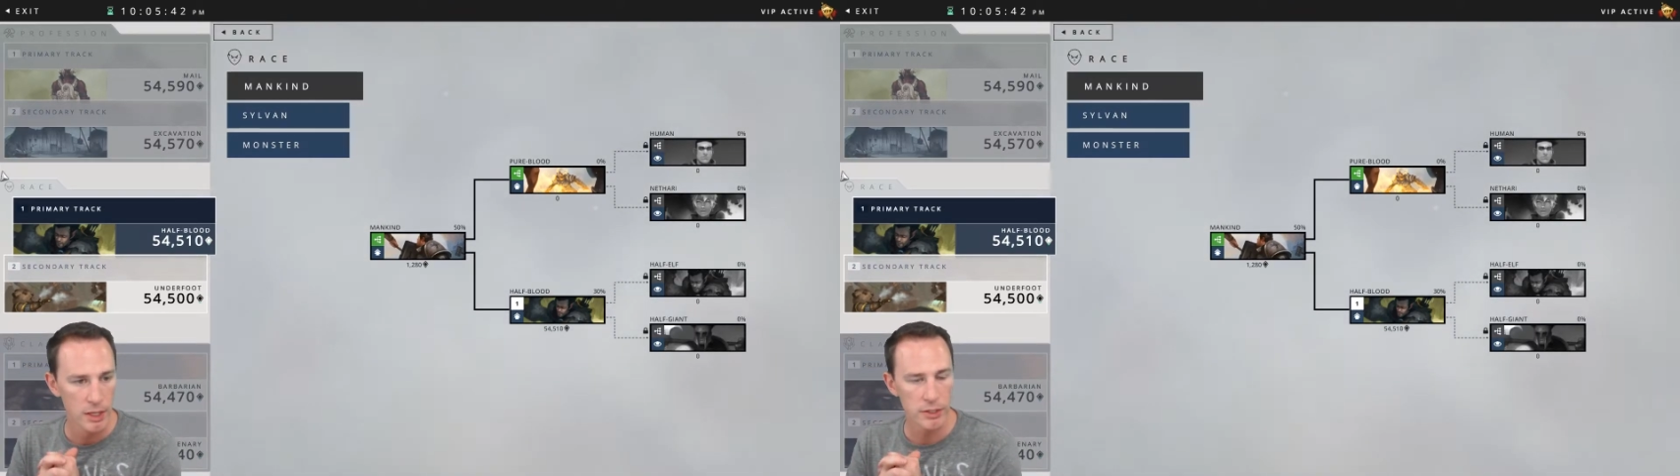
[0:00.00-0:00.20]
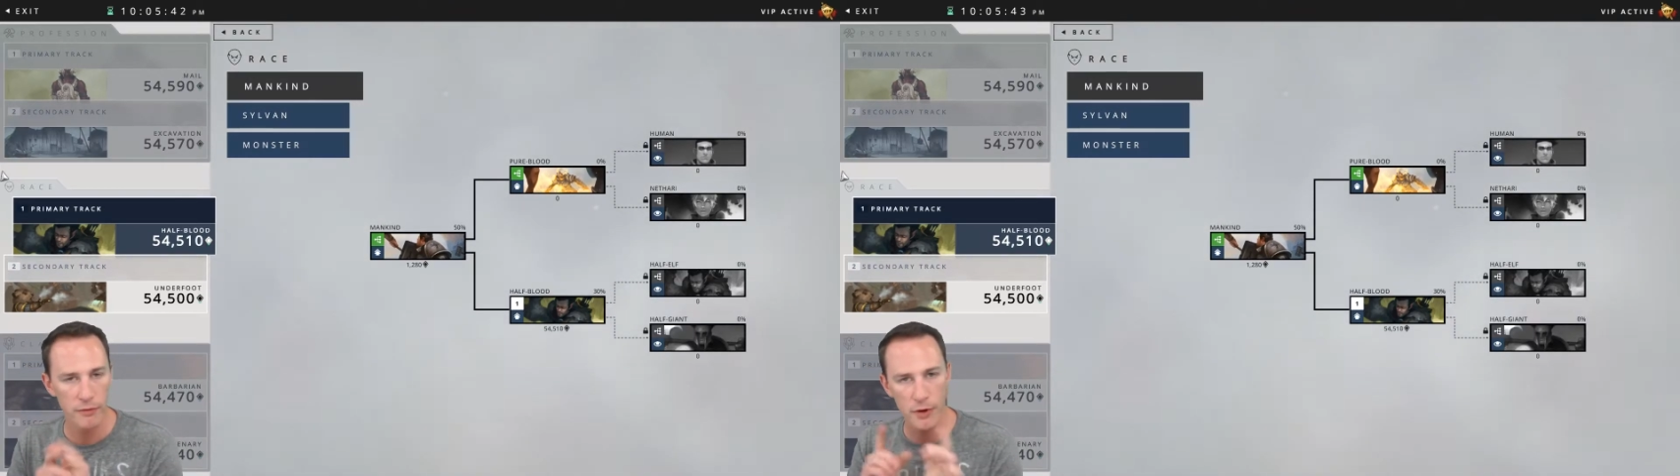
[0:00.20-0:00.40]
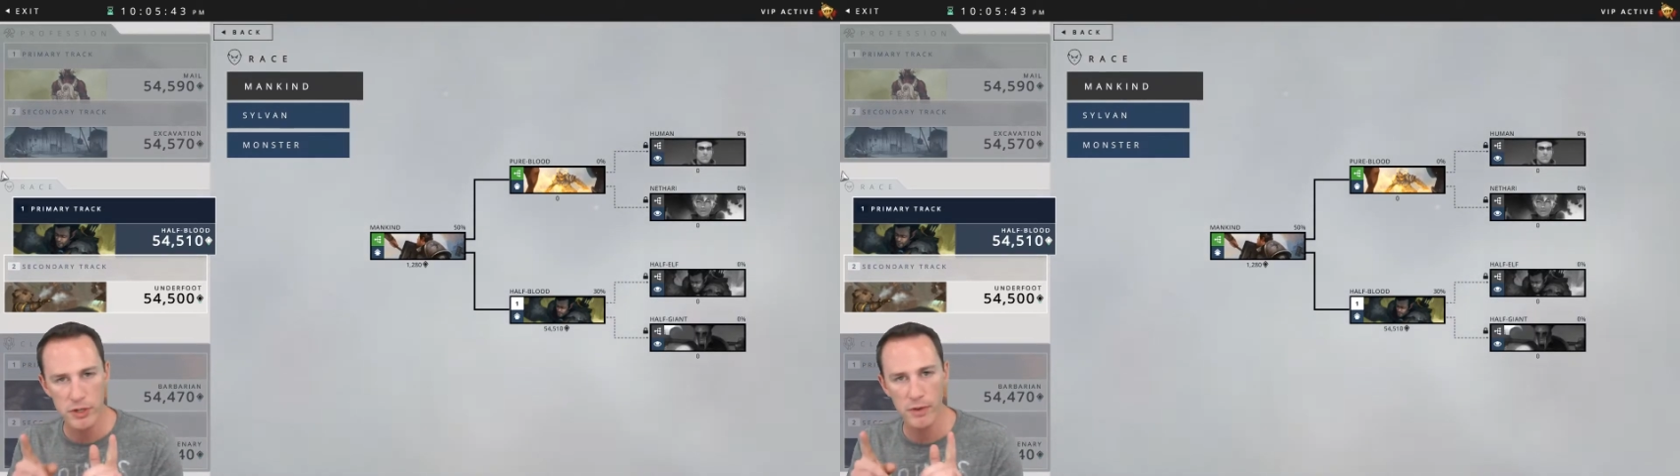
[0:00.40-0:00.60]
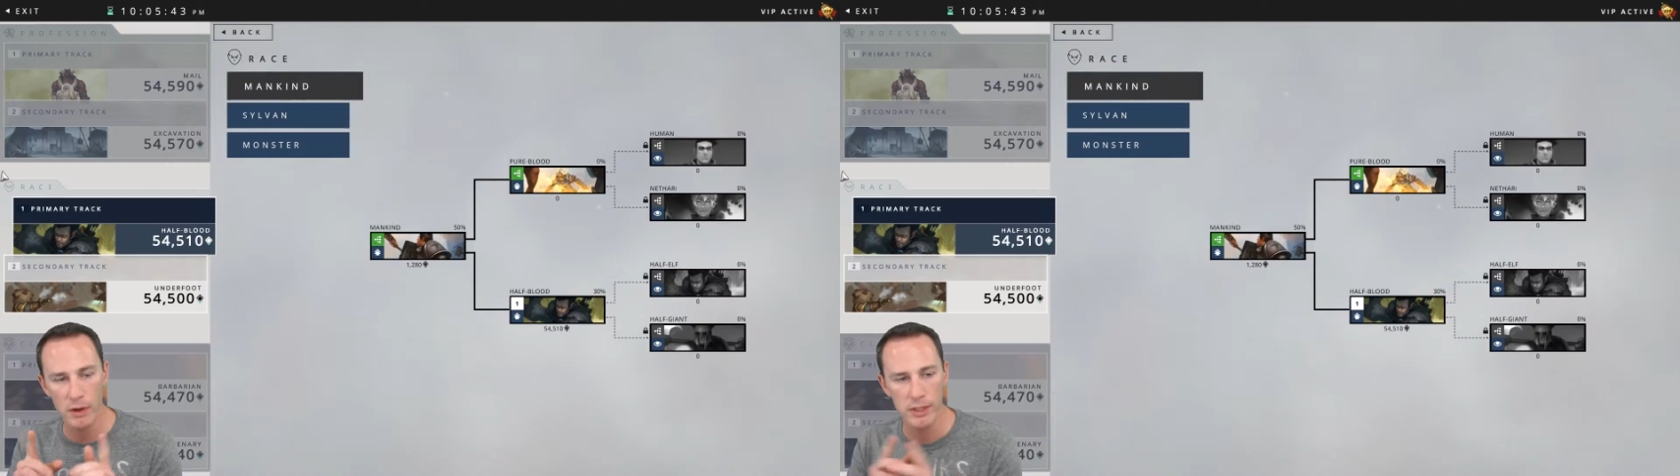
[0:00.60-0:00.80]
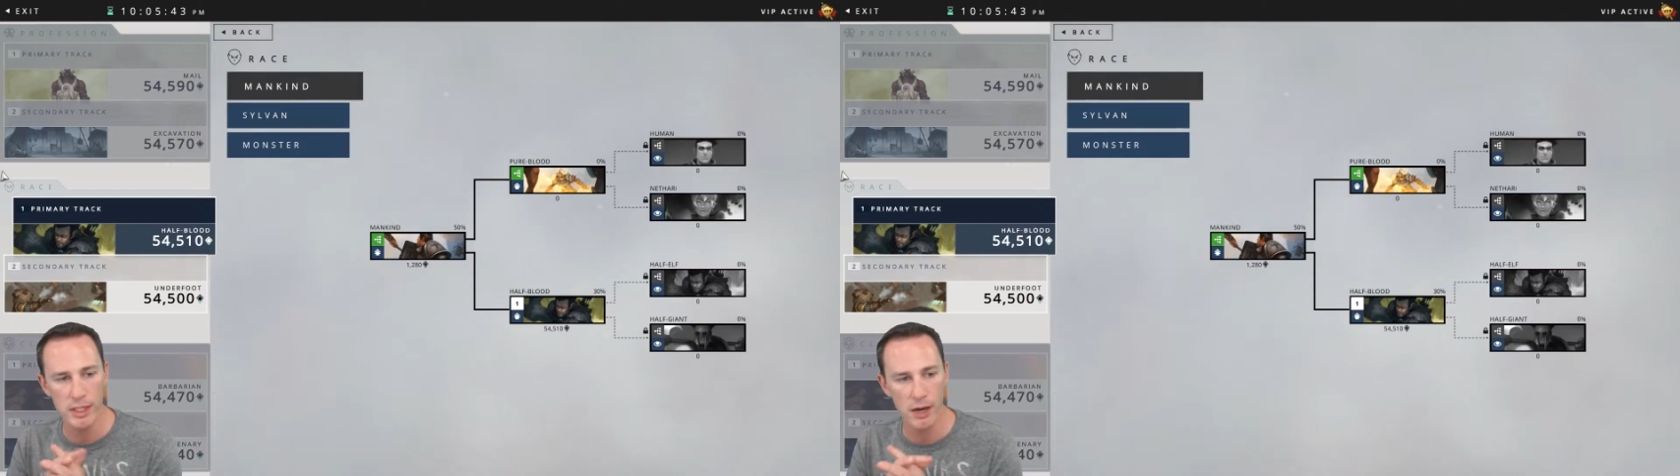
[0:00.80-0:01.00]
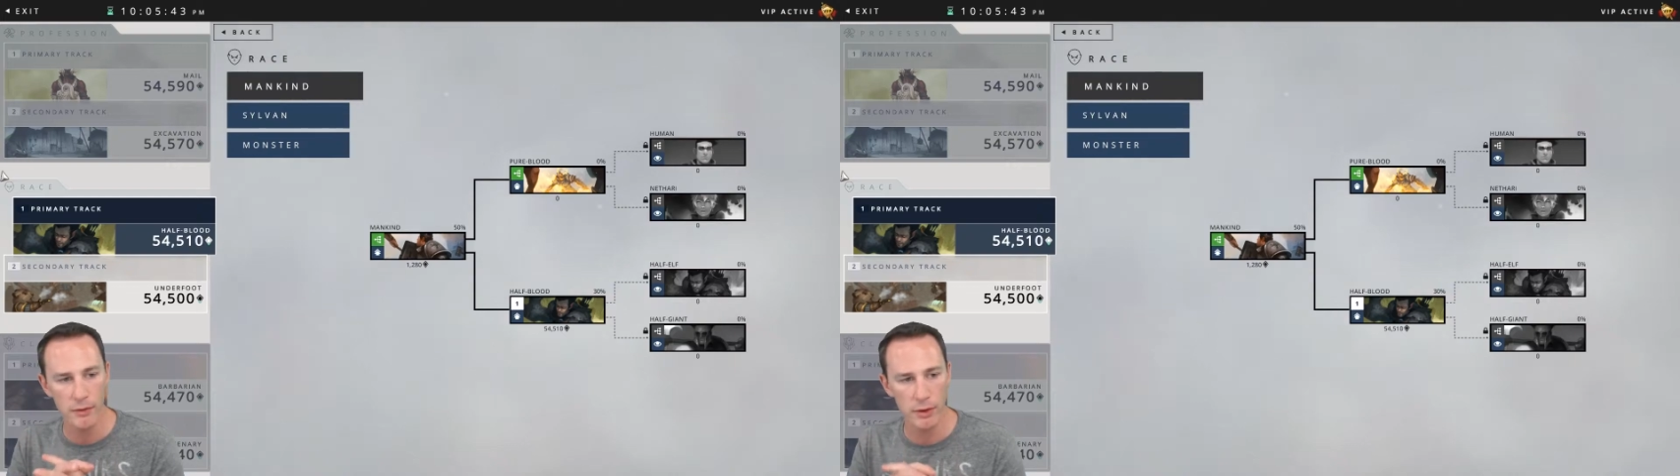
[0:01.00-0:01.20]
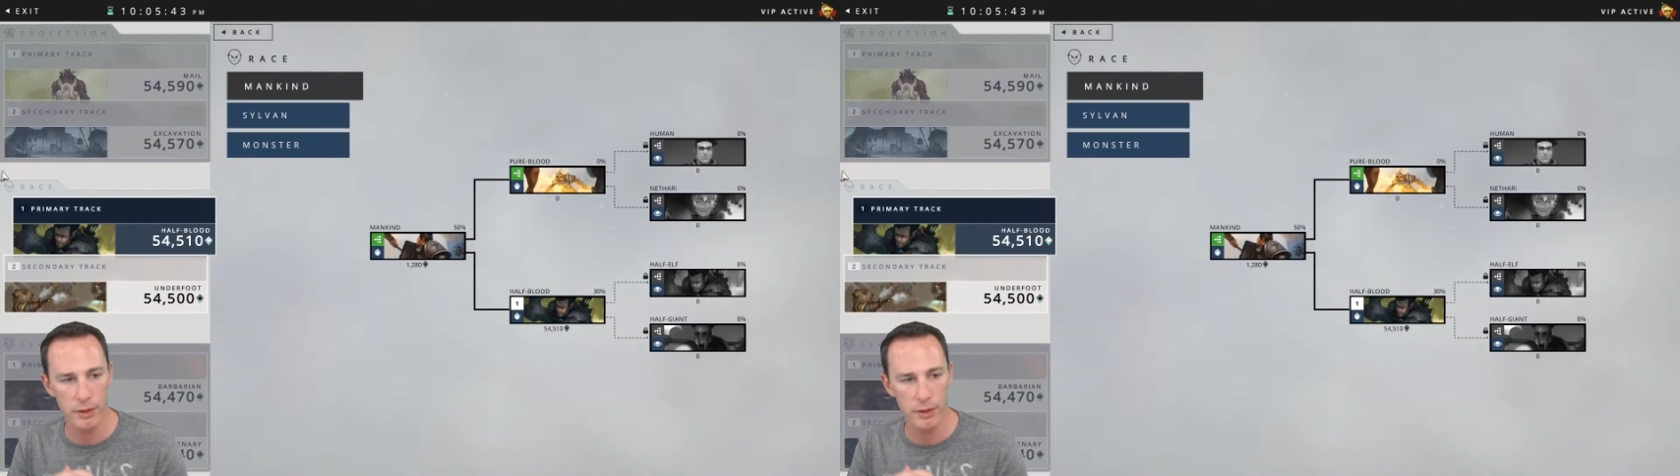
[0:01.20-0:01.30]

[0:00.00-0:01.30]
So first of all, let's cover